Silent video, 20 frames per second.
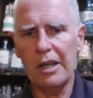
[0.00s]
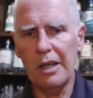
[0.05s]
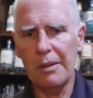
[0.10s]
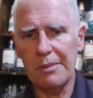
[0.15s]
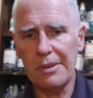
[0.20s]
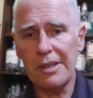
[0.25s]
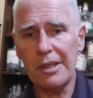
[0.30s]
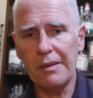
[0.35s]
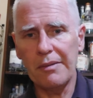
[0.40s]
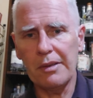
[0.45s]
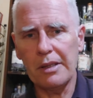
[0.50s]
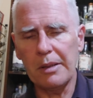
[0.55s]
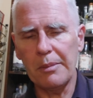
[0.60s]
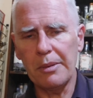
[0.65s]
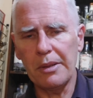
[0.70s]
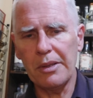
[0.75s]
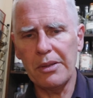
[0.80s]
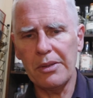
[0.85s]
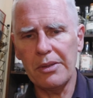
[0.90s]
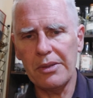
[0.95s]
I'm snuffly
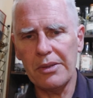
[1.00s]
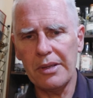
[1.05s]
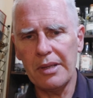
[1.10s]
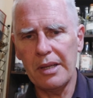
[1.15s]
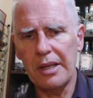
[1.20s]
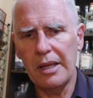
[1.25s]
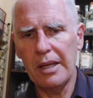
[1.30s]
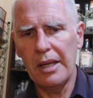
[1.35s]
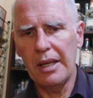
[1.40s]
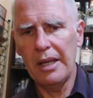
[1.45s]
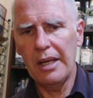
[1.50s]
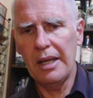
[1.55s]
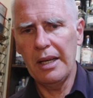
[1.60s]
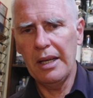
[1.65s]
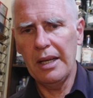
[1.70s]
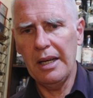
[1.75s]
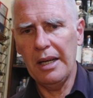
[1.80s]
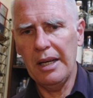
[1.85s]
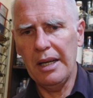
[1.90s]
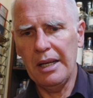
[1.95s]
because
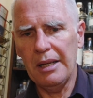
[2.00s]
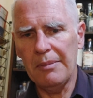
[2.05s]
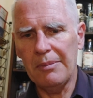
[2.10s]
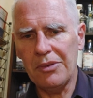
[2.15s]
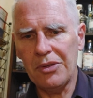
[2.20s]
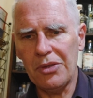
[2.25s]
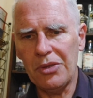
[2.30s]
um,